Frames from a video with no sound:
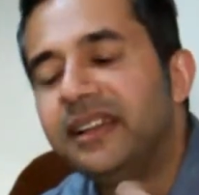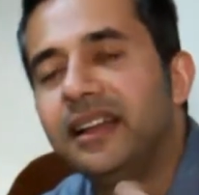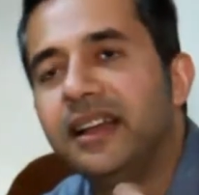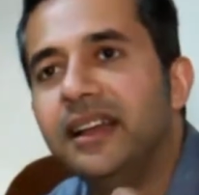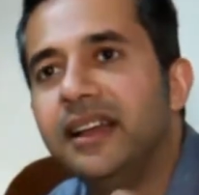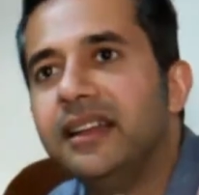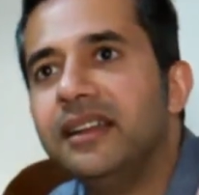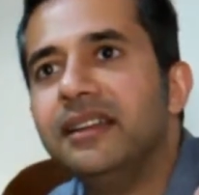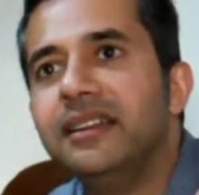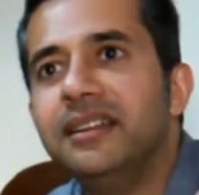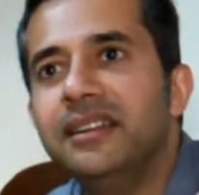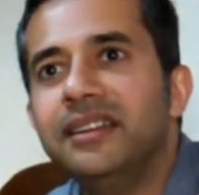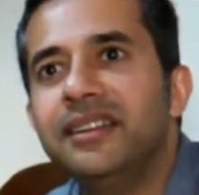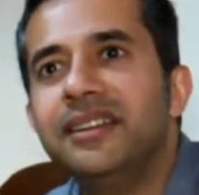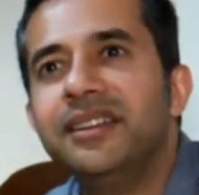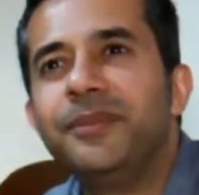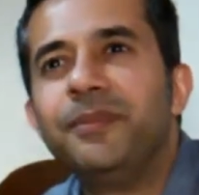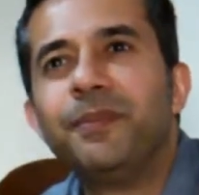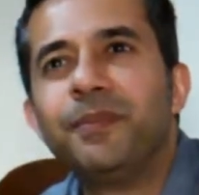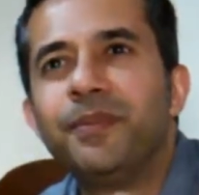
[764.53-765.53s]
and
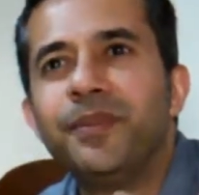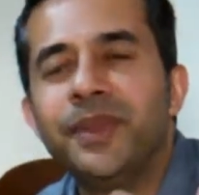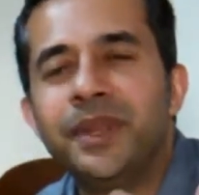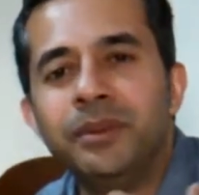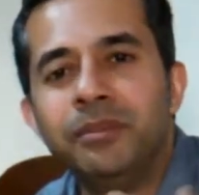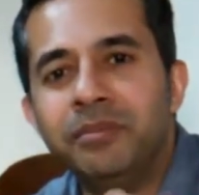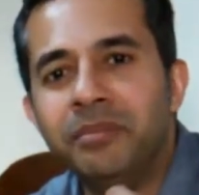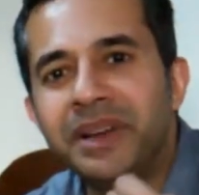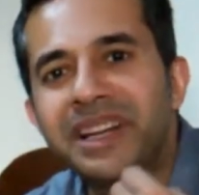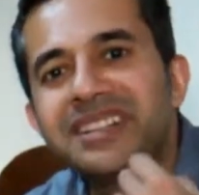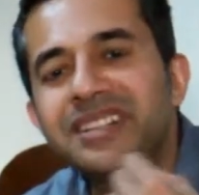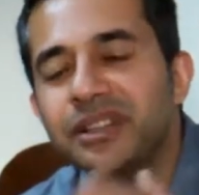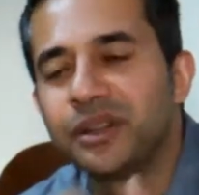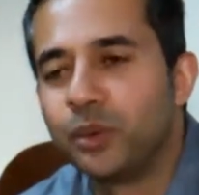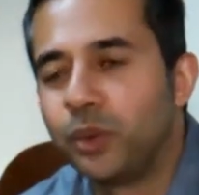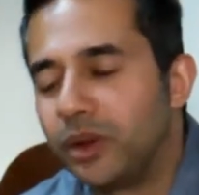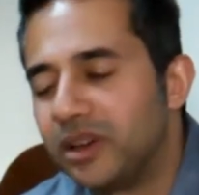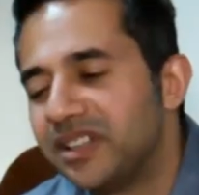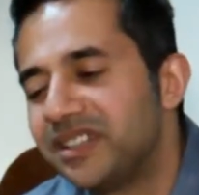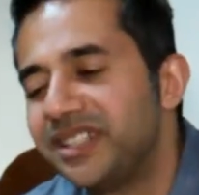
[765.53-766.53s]
the better
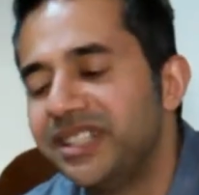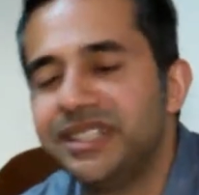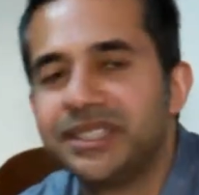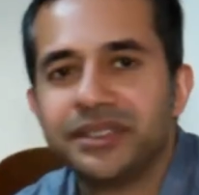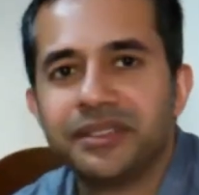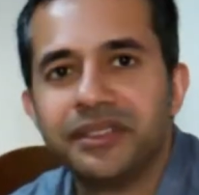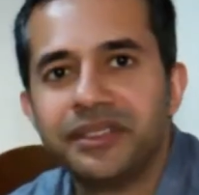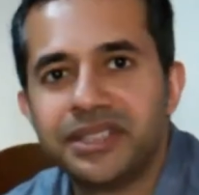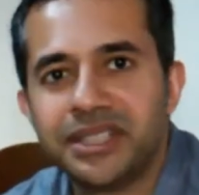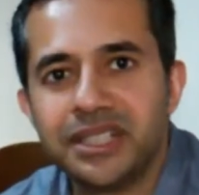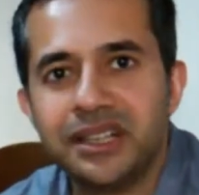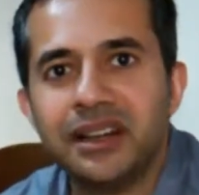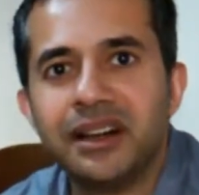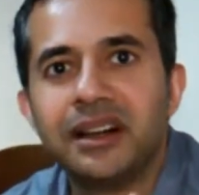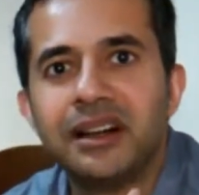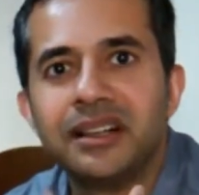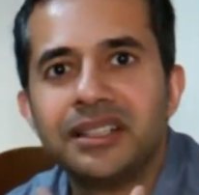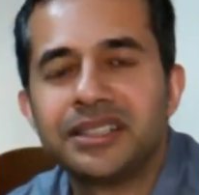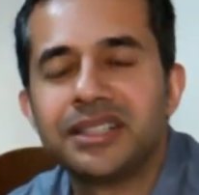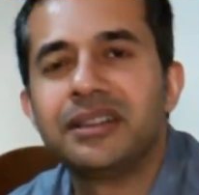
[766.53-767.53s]
qualities of the
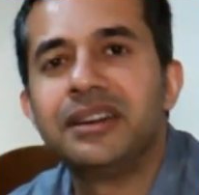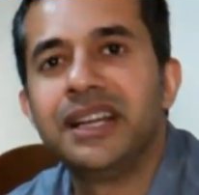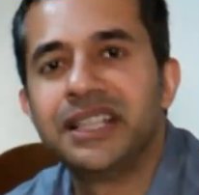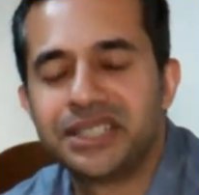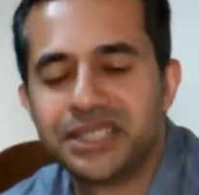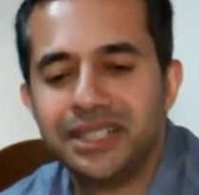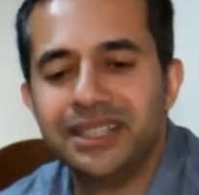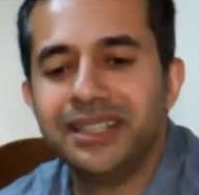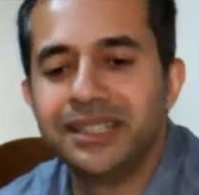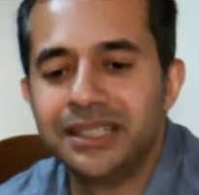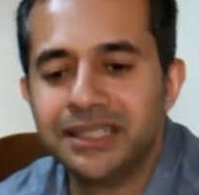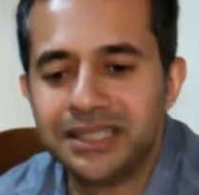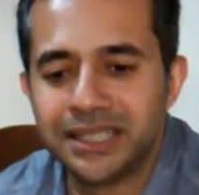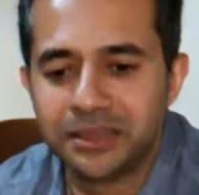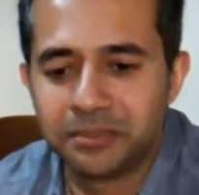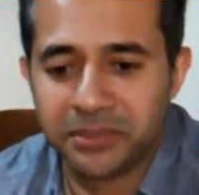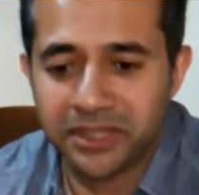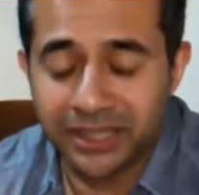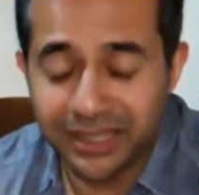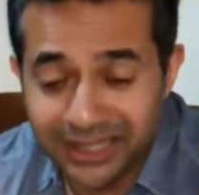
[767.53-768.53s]
cigars are actually
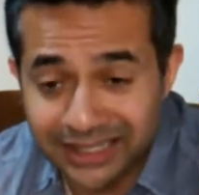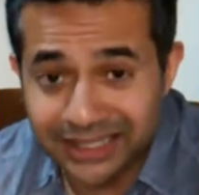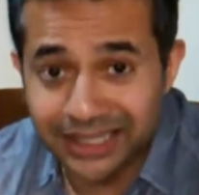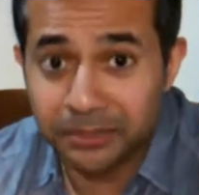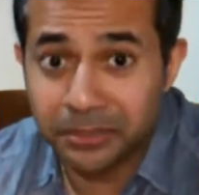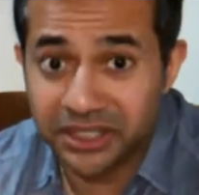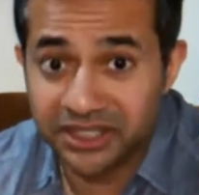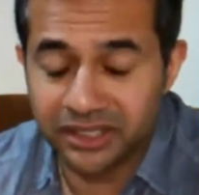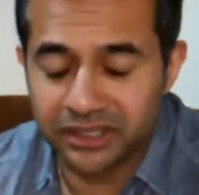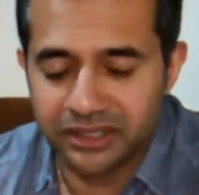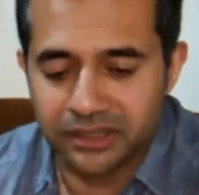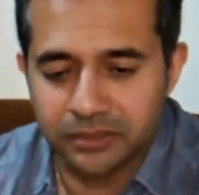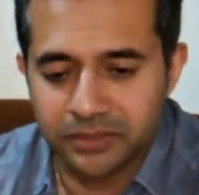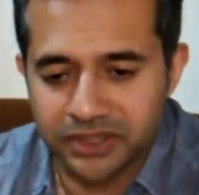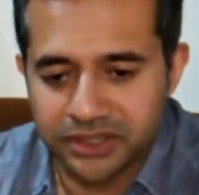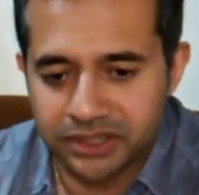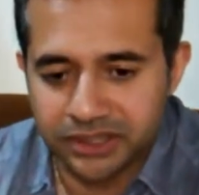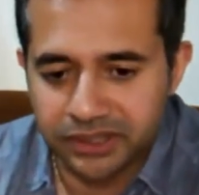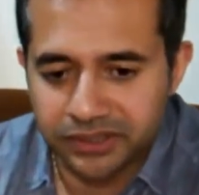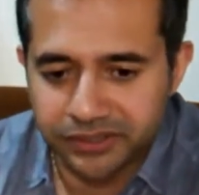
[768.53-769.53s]
exhibiting
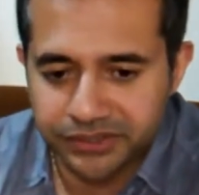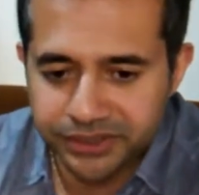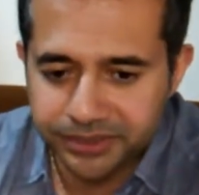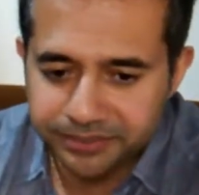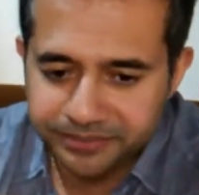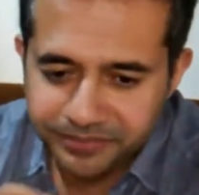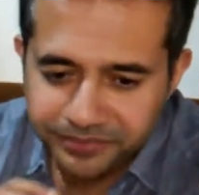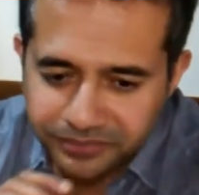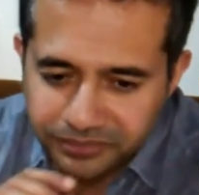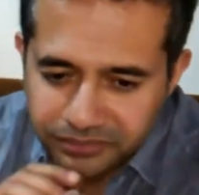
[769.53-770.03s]
themselves.